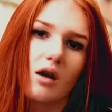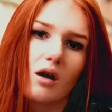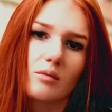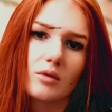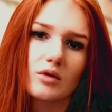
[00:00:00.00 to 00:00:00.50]

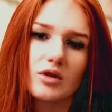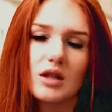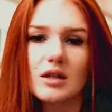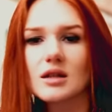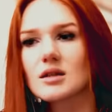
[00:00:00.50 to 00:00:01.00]
back the curtain
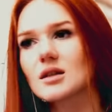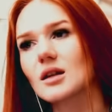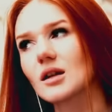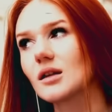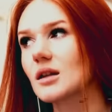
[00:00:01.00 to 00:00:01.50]
to show us the
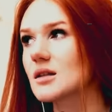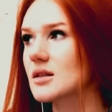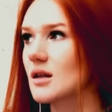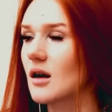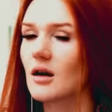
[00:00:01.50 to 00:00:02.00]

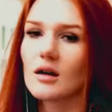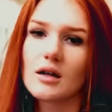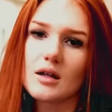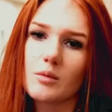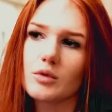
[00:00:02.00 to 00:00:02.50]
reality of a
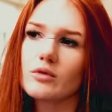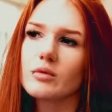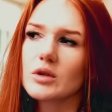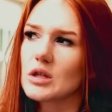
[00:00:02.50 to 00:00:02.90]
situation,